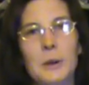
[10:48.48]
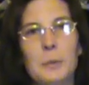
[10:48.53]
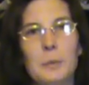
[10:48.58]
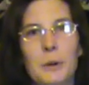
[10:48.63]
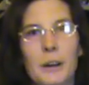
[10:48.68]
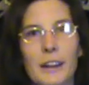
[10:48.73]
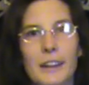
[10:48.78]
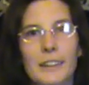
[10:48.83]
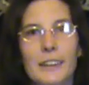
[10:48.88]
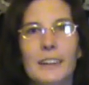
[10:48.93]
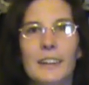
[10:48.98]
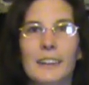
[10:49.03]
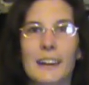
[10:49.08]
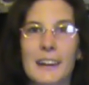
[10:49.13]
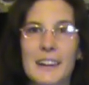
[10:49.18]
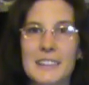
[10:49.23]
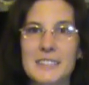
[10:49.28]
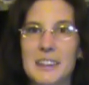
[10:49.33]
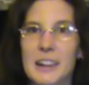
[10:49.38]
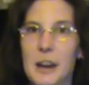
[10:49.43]
But
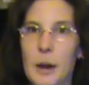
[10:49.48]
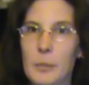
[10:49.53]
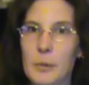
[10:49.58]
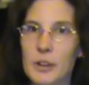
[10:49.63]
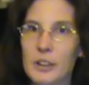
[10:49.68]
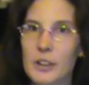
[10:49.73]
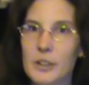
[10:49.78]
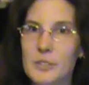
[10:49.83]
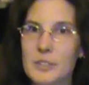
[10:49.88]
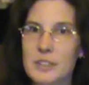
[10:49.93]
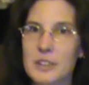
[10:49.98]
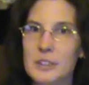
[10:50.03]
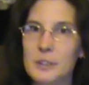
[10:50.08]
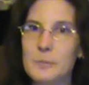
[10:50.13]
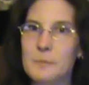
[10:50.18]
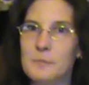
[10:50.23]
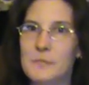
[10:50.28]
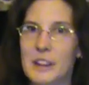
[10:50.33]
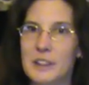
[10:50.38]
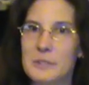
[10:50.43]
like I said, I'm going to close
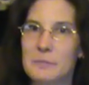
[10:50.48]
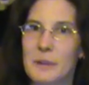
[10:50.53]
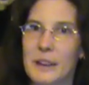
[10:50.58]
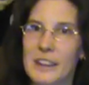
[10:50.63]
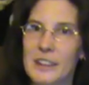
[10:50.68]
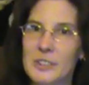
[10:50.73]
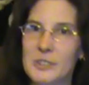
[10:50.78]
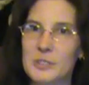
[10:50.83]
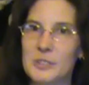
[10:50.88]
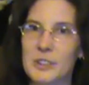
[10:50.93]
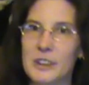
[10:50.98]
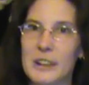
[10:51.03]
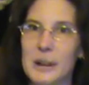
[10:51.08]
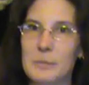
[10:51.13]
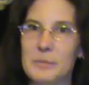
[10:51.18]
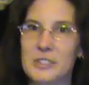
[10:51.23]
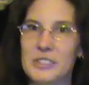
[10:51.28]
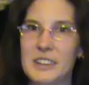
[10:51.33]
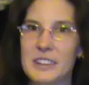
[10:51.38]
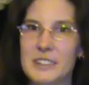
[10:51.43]
here. That's my history, and
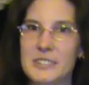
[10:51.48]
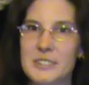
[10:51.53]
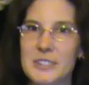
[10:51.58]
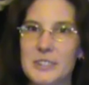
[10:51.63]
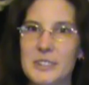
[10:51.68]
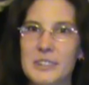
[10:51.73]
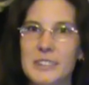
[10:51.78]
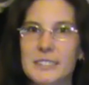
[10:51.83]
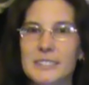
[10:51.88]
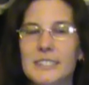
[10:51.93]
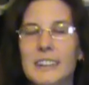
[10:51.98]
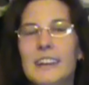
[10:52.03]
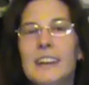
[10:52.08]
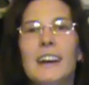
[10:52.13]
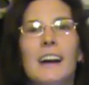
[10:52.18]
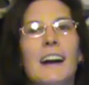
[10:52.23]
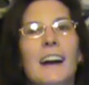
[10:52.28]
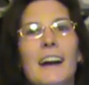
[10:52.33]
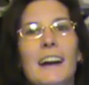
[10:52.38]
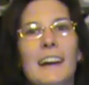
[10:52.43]
I'm sticking to it.
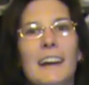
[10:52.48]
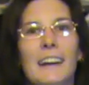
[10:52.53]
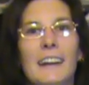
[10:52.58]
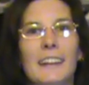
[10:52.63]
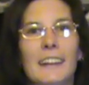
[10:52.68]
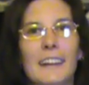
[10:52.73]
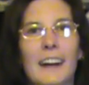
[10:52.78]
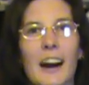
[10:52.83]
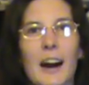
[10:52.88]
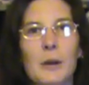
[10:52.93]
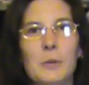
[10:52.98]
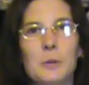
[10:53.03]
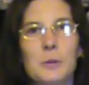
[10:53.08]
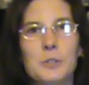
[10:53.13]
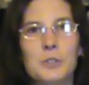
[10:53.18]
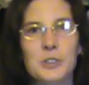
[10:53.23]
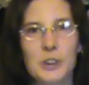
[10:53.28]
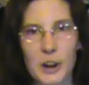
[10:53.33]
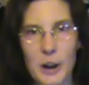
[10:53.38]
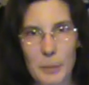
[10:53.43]
And I
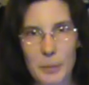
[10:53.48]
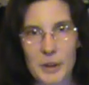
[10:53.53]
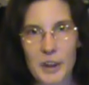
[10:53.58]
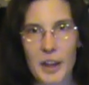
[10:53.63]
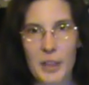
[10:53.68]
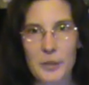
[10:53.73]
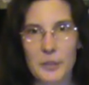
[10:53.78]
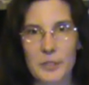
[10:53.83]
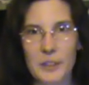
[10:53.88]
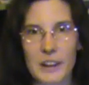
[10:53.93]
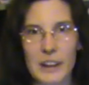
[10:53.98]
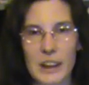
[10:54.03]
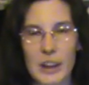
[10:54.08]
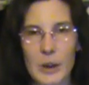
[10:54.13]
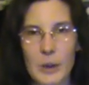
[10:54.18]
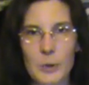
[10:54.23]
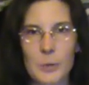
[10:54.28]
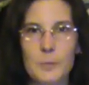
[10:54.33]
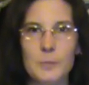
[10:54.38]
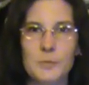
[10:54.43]
will start up another
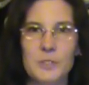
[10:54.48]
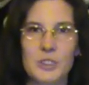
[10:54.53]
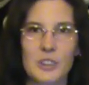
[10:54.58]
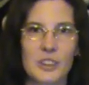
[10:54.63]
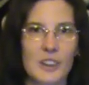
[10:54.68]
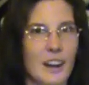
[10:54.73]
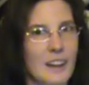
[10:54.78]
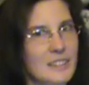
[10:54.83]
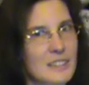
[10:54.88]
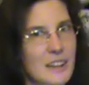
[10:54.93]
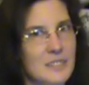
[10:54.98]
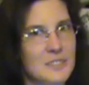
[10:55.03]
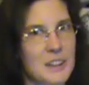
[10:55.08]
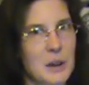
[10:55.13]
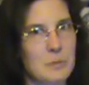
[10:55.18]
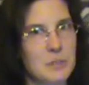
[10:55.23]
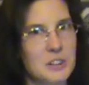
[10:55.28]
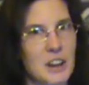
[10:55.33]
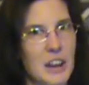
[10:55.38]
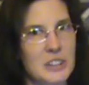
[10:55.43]
video so you guys have
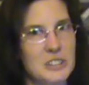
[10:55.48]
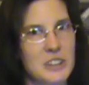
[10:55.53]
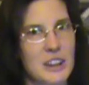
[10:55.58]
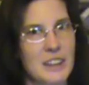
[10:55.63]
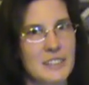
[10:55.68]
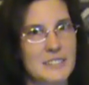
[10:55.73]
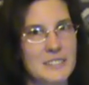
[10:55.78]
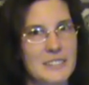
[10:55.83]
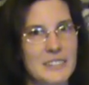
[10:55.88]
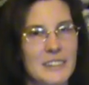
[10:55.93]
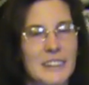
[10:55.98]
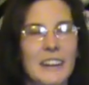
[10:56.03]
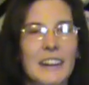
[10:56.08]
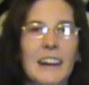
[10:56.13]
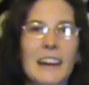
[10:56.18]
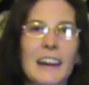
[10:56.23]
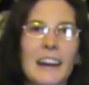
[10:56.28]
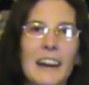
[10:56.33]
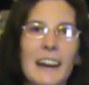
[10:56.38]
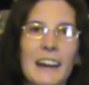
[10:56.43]
time to digest.
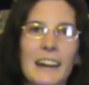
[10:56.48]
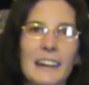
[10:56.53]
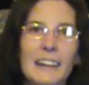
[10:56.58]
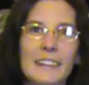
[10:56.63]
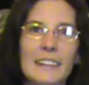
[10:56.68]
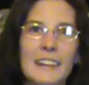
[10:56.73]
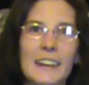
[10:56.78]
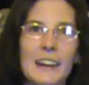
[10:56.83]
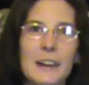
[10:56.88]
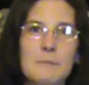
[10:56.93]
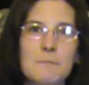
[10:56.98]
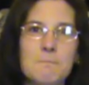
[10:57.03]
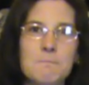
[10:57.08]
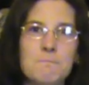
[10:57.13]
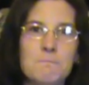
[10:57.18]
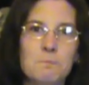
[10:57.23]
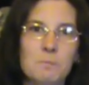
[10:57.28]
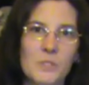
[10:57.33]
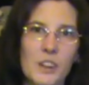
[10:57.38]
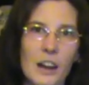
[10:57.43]
And
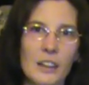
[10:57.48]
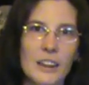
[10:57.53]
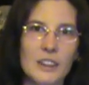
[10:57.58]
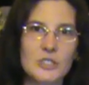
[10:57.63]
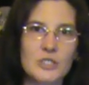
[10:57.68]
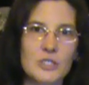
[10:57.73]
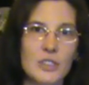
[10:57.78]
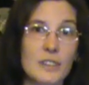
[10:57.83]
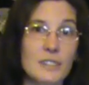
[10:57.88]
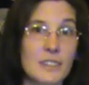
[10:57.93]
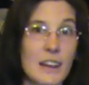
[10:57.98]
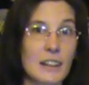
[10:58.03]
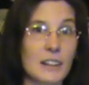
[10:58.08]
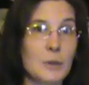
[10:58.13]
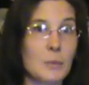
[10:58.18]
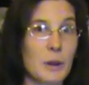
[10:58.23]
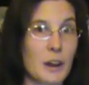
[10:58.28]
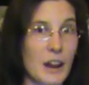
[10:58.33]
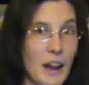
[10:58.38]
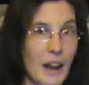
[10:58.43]
I'll let you know
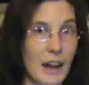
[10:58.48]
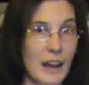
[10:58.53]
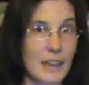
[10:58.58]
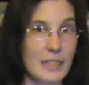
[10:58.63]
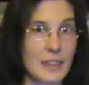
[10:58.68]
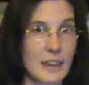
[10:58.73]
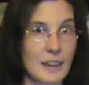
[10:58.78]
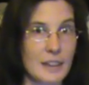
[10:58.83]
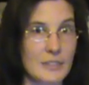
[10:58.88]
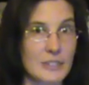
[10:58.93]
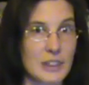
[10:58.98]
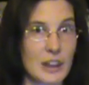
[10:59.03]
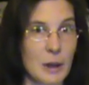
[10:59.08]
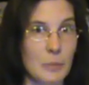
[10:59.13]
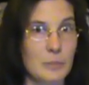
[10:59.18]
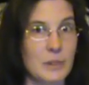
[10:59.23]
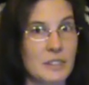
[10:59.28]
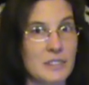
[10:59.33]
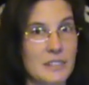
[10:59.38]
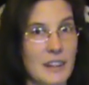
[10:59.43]
exactly what I think of
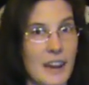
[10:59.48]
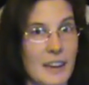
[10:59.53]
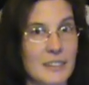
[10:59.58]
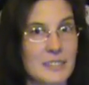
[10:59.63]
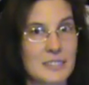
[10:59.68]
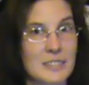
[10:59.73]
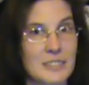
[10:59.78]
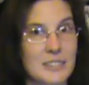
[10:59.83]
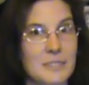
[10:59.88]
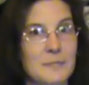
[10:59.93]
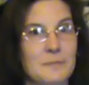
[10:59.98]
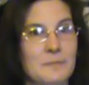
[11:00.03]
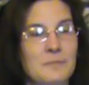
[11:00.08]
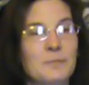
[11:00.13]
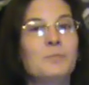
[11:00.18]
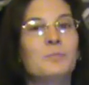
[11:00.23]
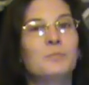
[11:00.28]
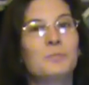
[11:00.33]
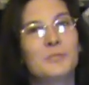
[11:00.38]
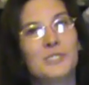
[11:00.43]
zombies next.
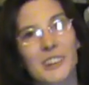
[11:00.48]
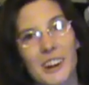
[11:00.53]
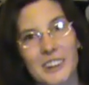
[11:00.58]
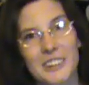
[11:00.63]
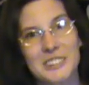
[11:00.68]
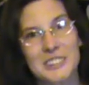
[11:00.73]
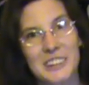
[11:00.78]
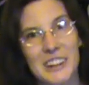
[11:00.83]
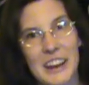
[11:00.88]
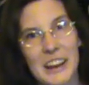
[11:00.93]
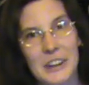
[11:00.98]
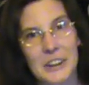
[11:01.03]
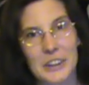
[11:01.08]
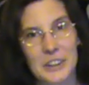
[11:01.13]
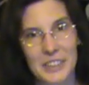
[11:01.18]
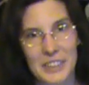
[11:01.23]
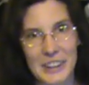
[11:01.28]
Talk to you later.